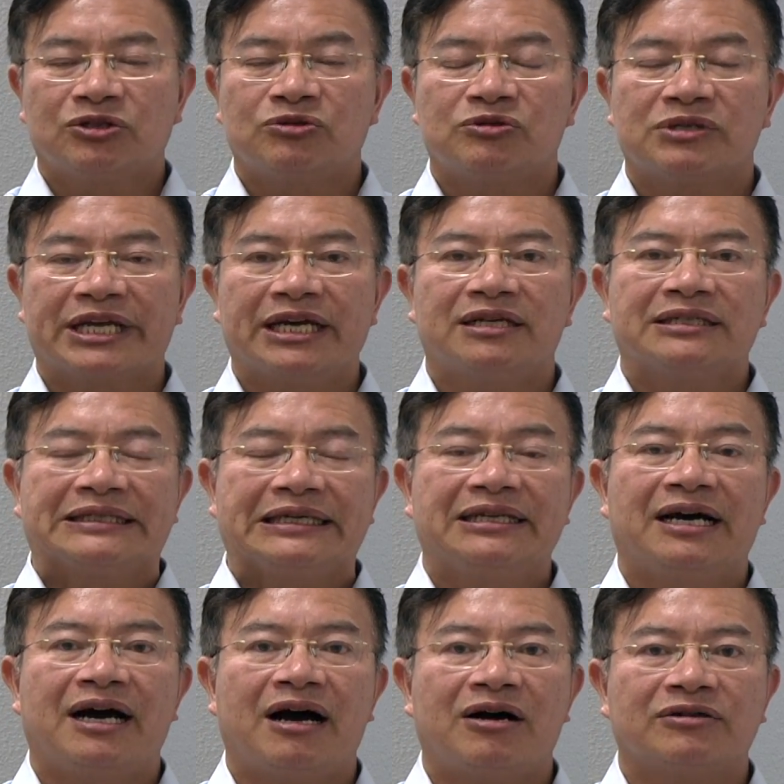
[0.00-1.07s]
to get the
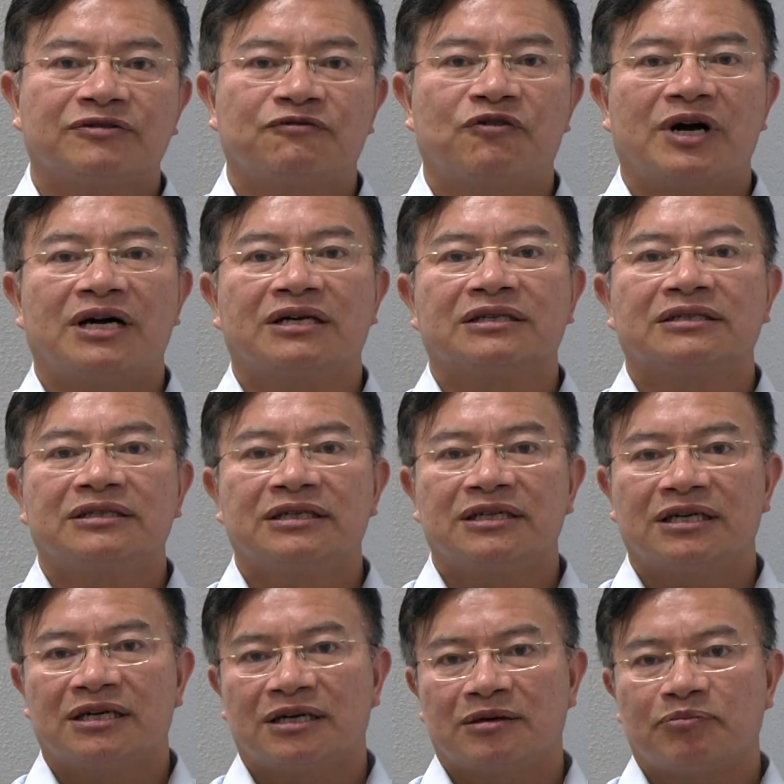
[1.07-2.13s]
data out from
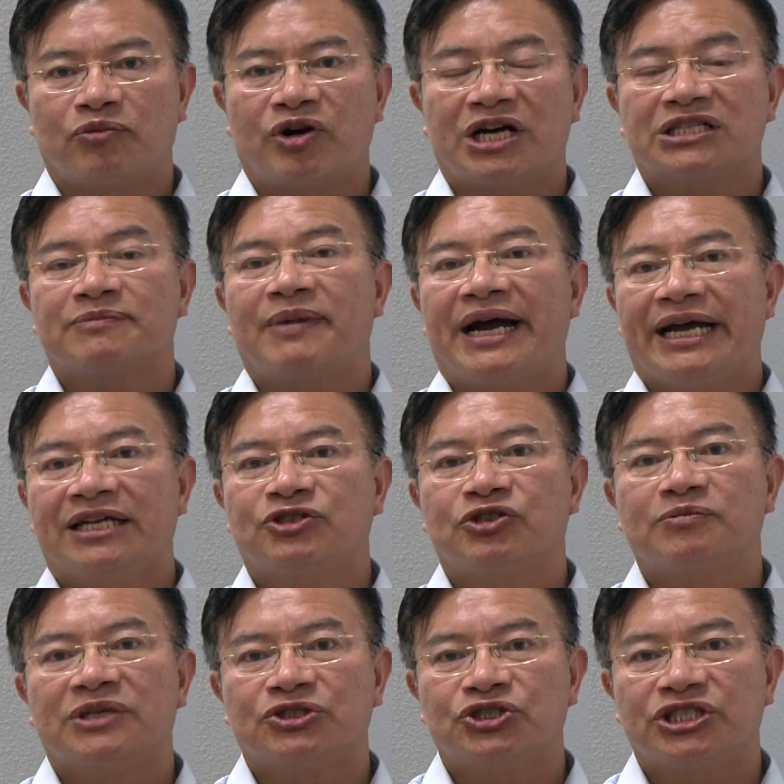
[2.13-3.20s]
the Plasma
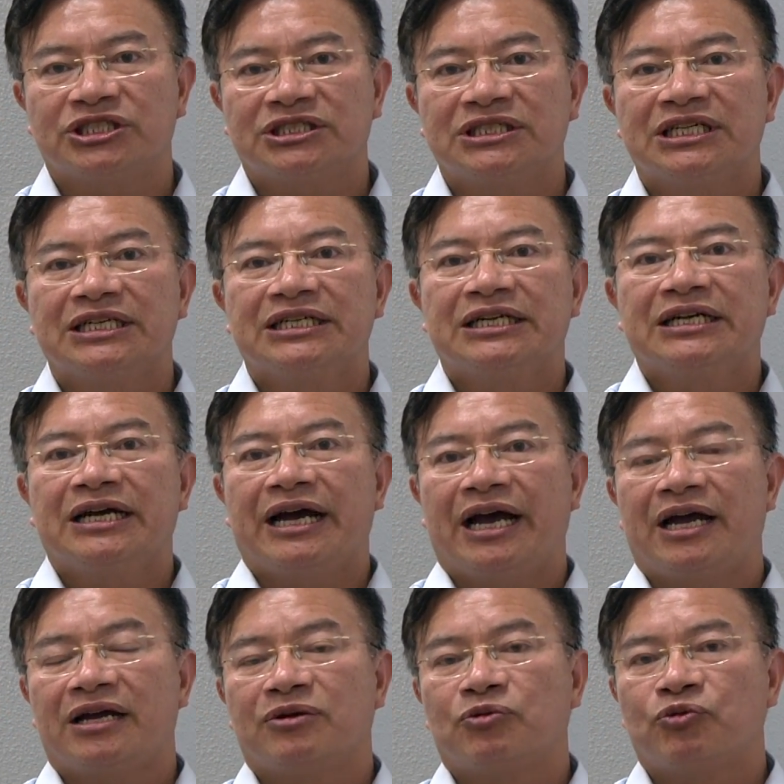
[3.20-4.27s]
etching machine
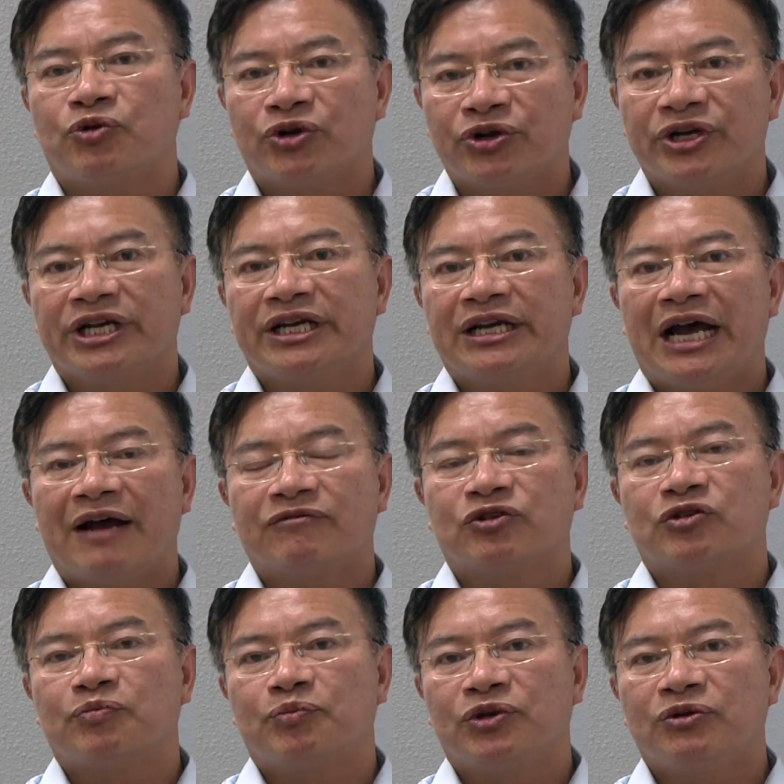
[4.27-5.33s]
and we really have
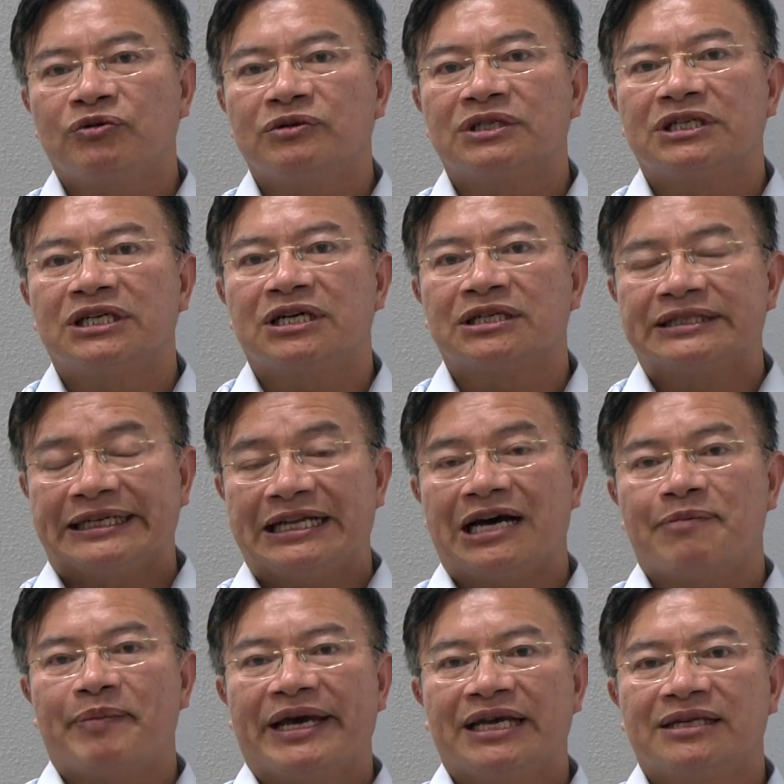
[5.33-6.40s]
to build the
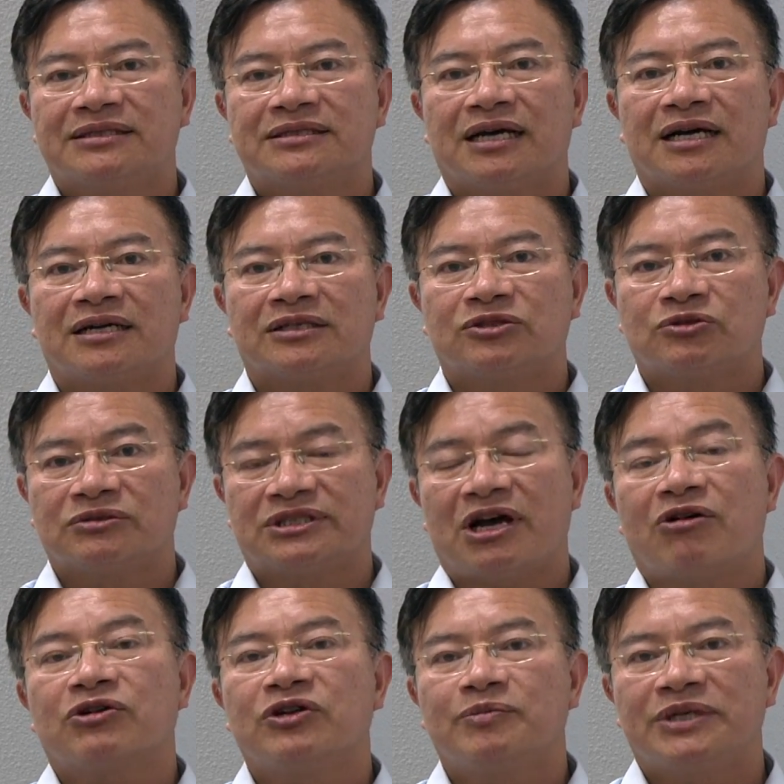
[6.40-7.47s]
database uh, to
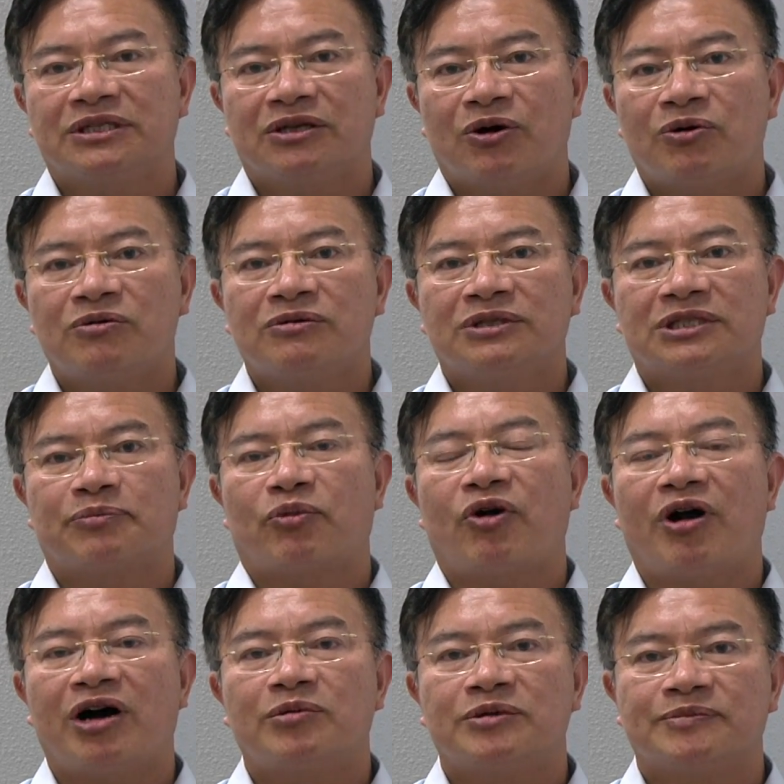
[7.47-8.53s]
document all the
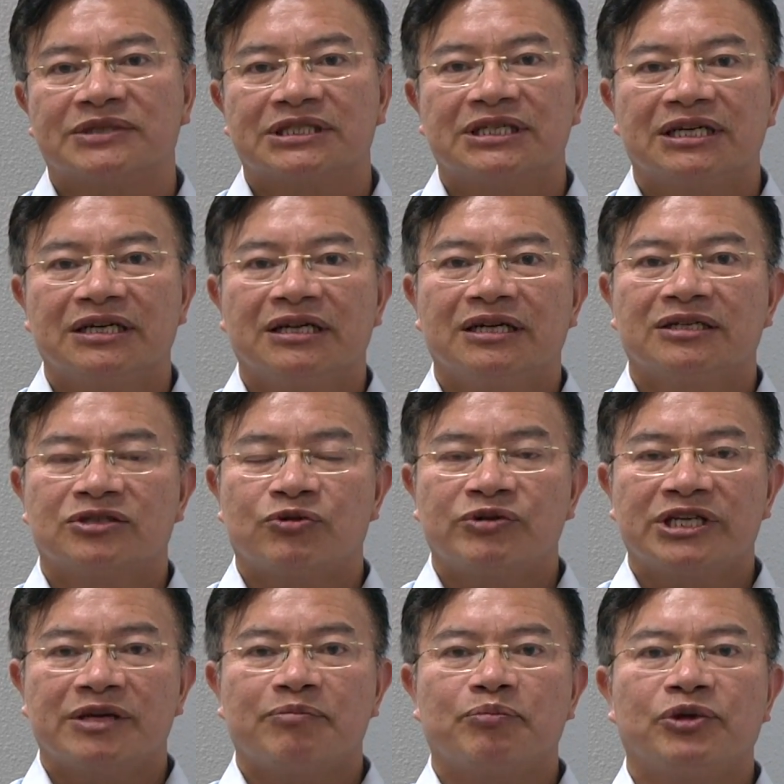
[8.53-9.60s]
problems so we can